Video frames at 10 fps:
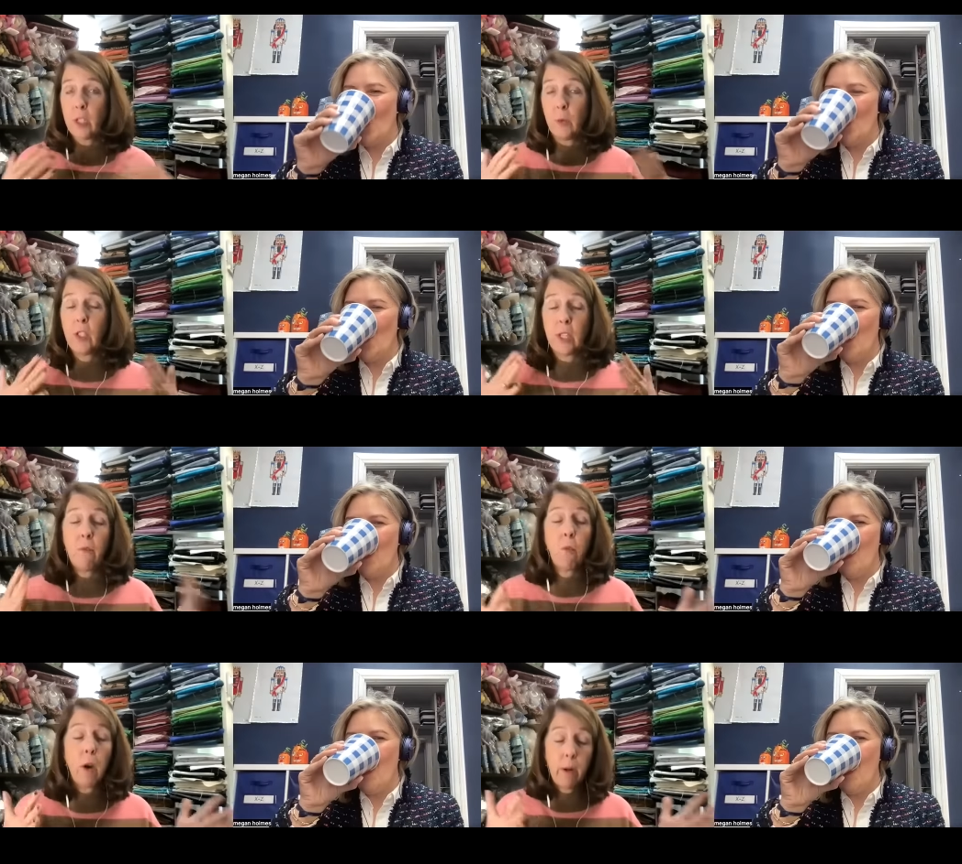Speaker 1: because we just
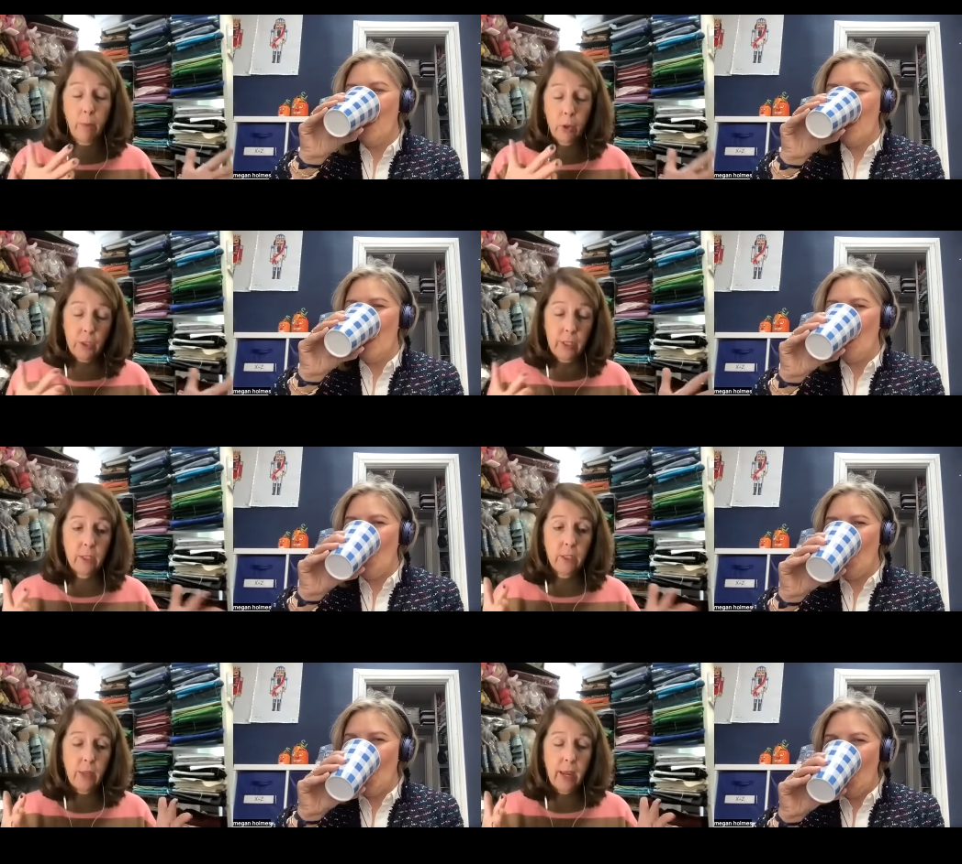have one person,
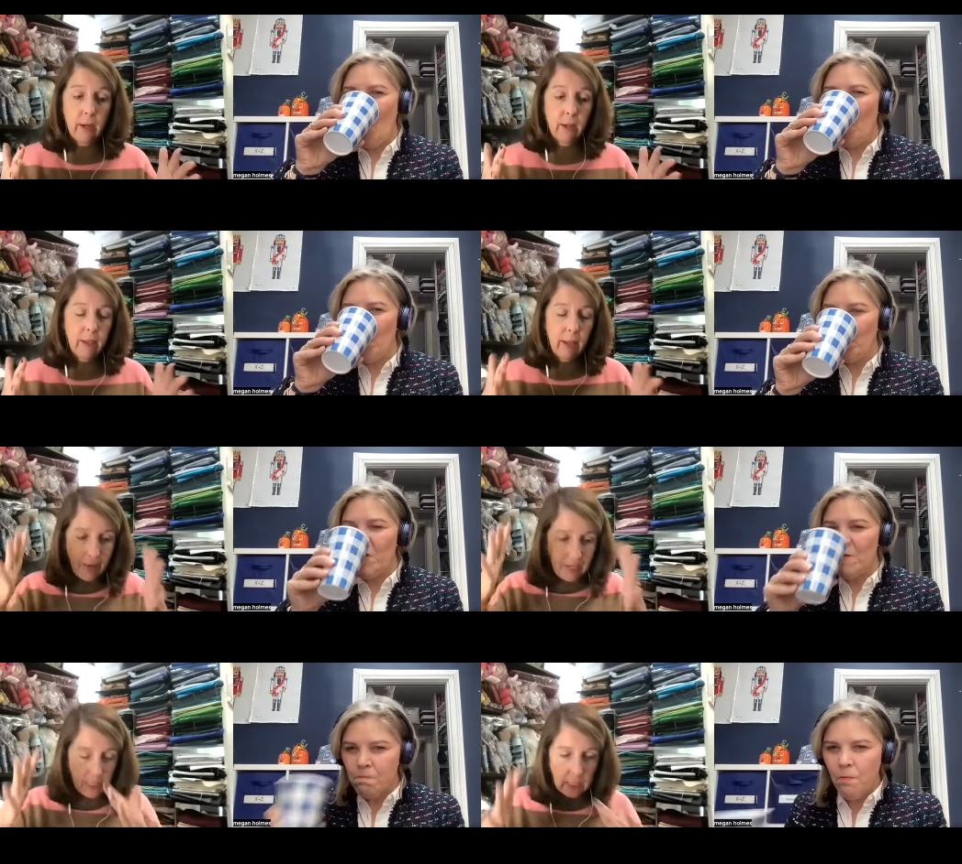so that that
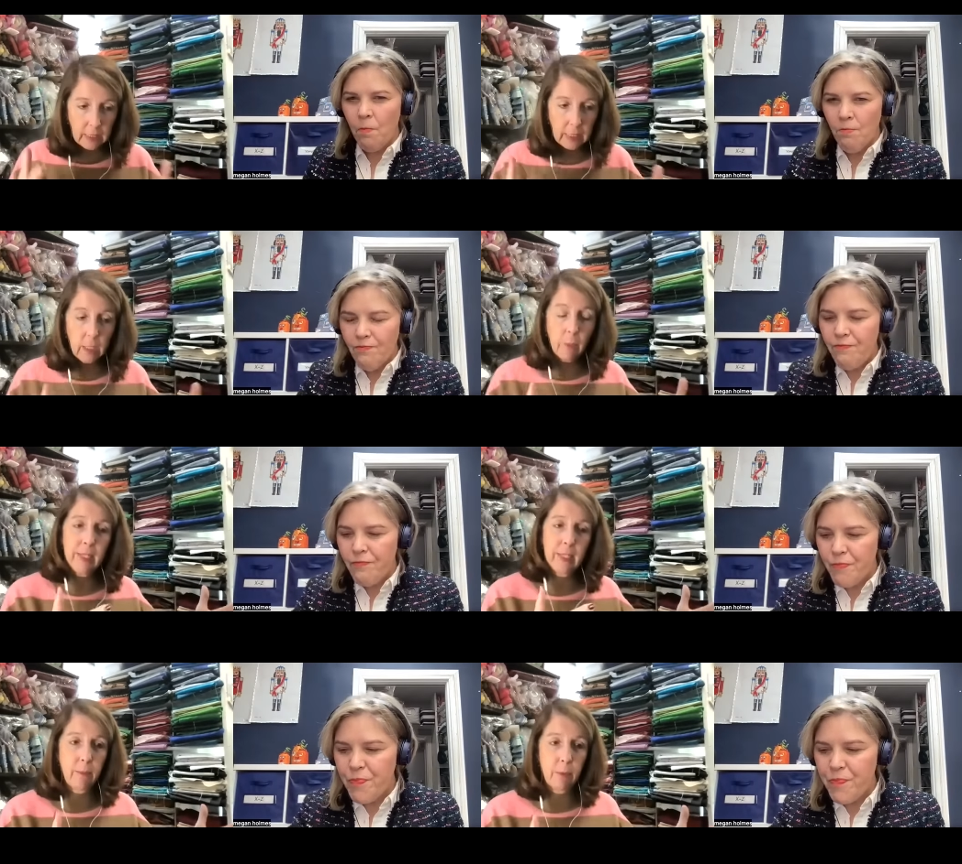makes it a little
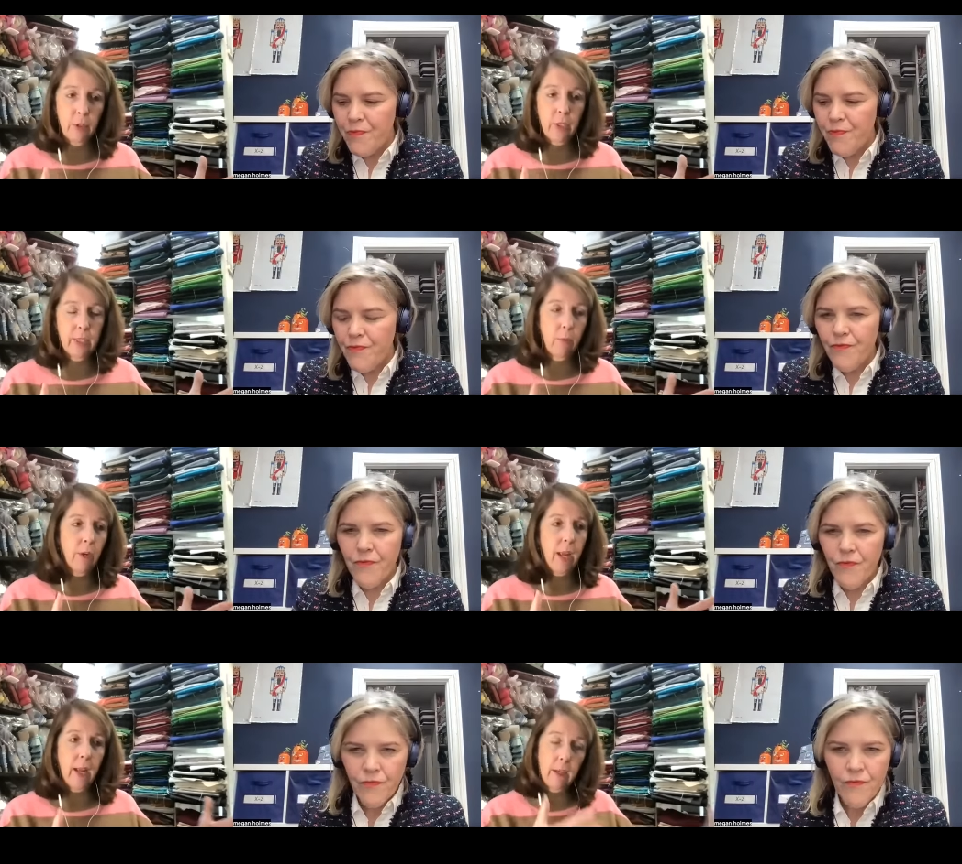bit simpler because then we're
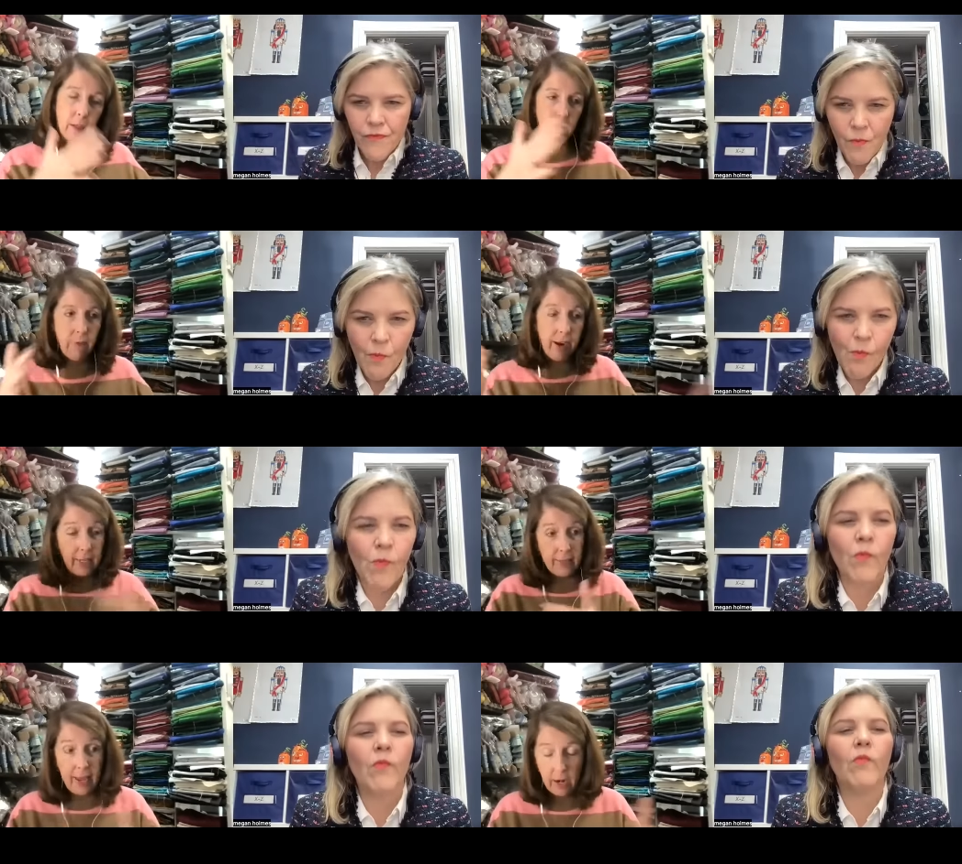not
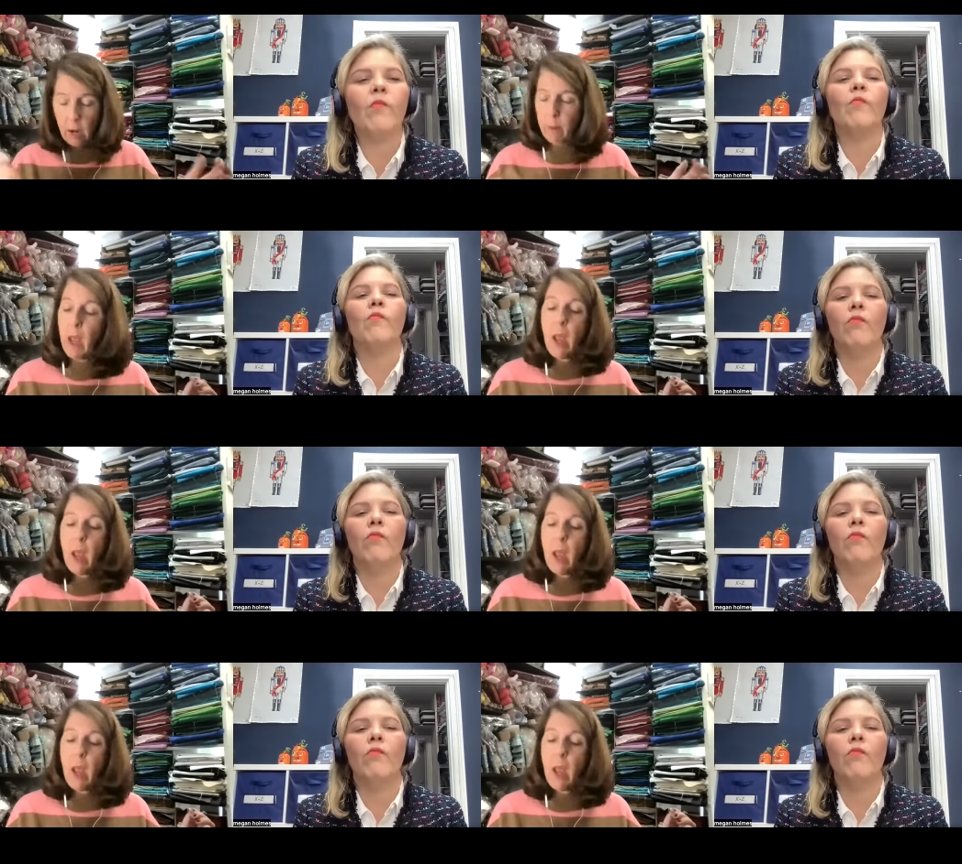dividing that up.